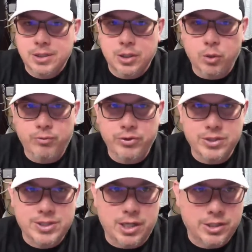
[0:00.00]
Hopefully
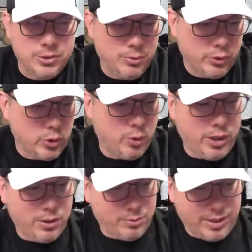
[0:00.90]
this auction will do
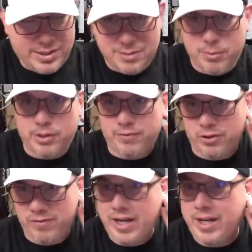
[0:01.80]
well. Raise some money for
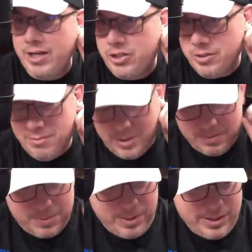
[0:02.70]
the vacation. Some
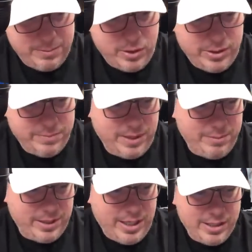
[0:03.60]
spending money. That'd
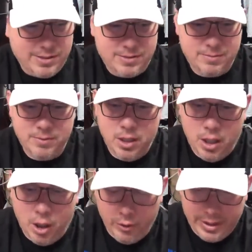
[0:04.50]
be nice.
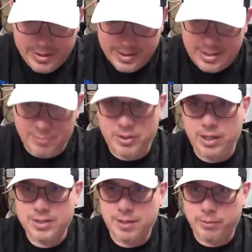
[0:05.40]
Oh, this is something
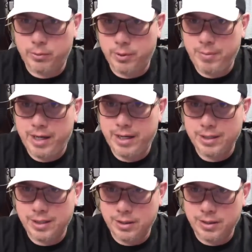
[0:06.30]
else I want to run by
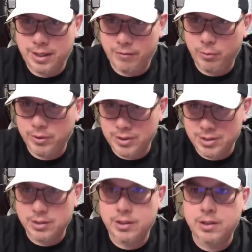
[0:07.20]
everyone that's
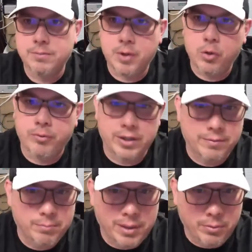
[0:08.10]
in here. Hopefully
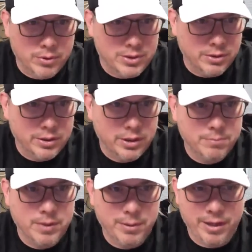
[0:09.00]
people are still in here.
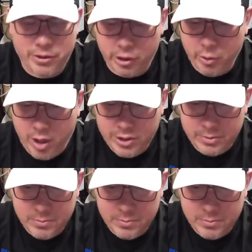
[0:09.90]
Yeah, we got 30 watching.